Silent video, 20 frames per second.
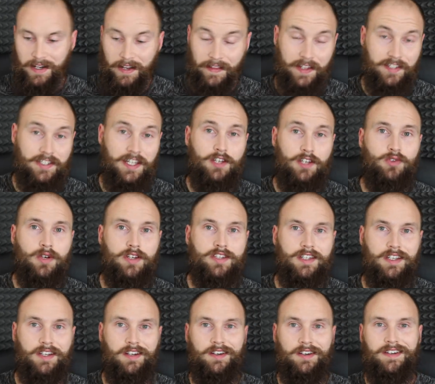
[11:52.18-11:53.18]
Now, that's
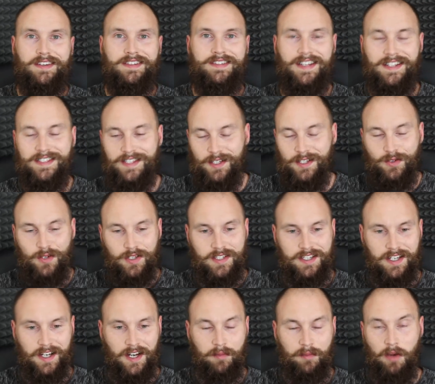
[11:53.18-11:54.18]
interesting, guys. That's
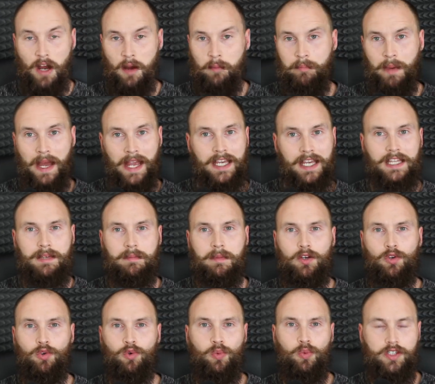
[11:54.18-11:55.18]
interesting. I'm bang in the
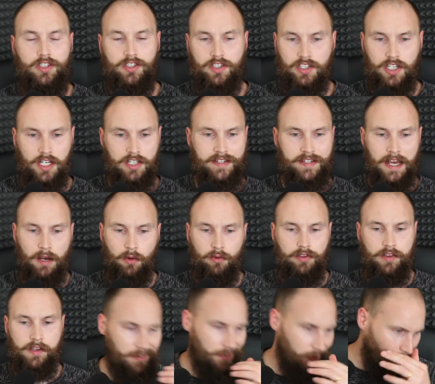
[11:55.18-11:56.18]
middle, which suggests
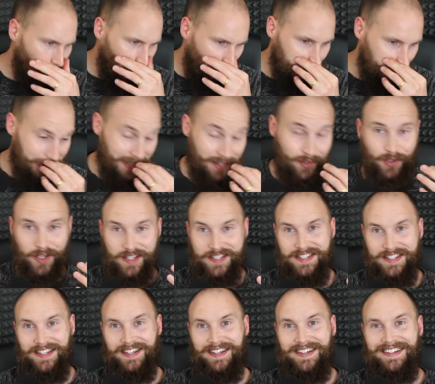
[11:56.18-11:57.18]
healthy. You know what's
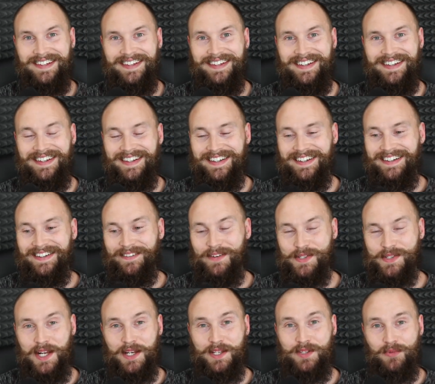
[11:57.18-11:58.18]
interesting?
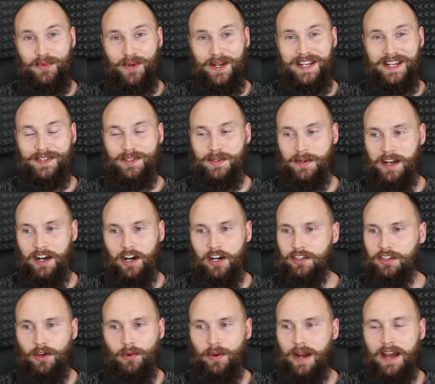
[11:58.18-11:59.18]
What's actually really interesting, I
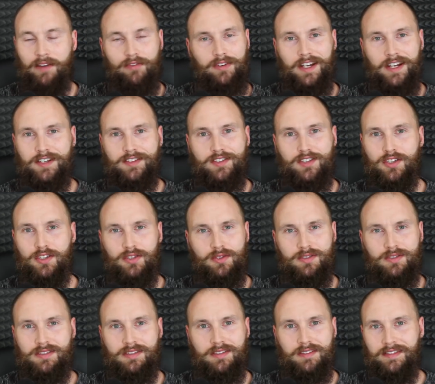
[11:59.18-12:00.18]
don't have an
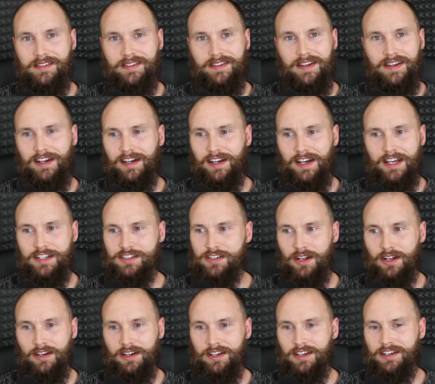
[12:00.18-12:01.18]
excuse as
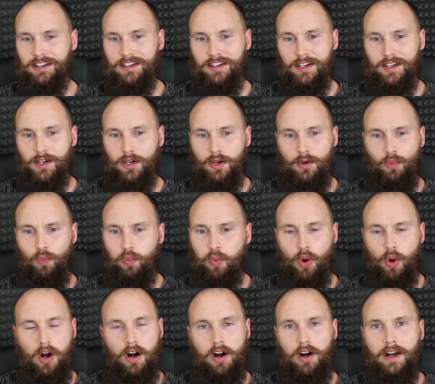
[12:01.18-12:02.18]
like
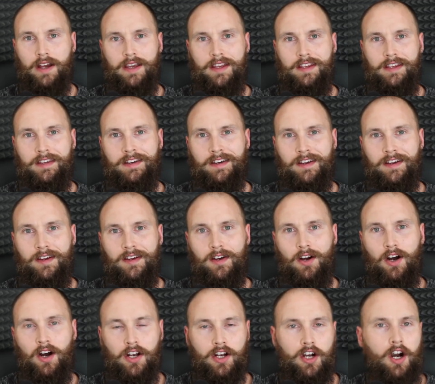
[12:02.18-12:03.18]
why
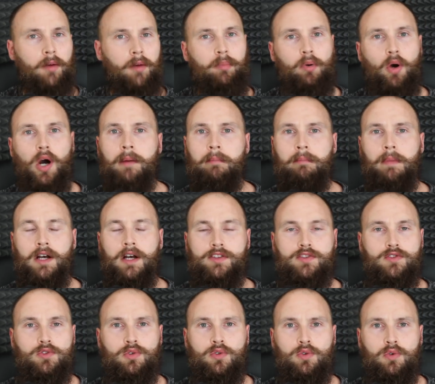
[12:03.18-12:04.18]
I can't put on
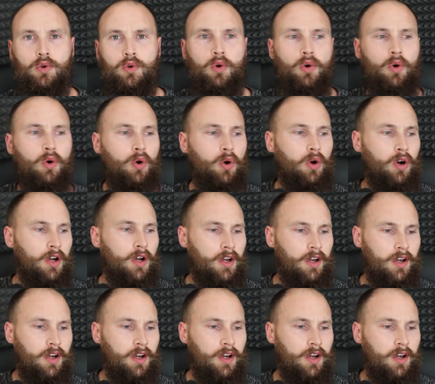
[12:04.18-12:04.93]
muscle or,